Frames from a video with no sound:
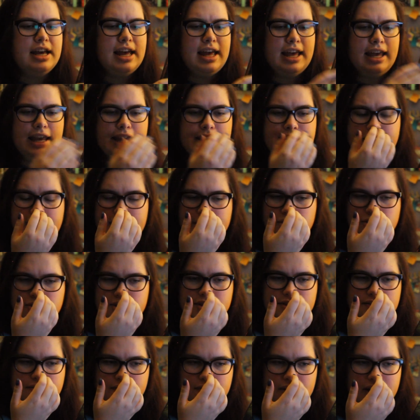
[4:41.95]
and I
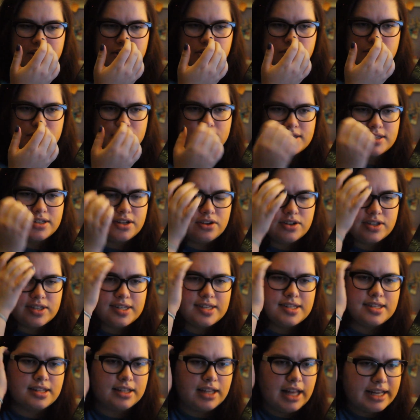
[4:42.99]
just finished the series
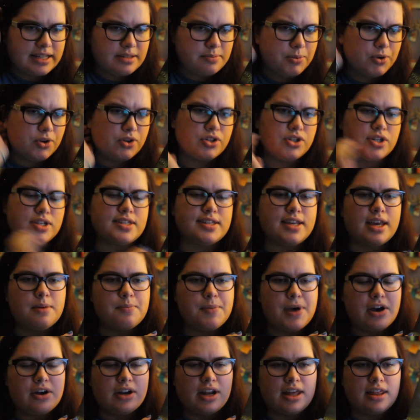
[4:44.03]
because the last book just came
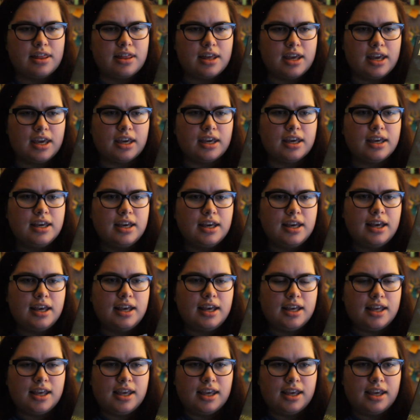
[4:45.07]
out I think
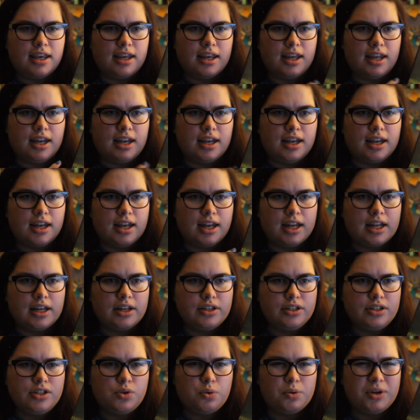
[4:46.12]
in
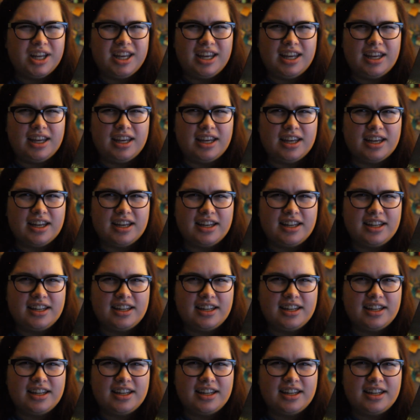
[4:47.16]
2019.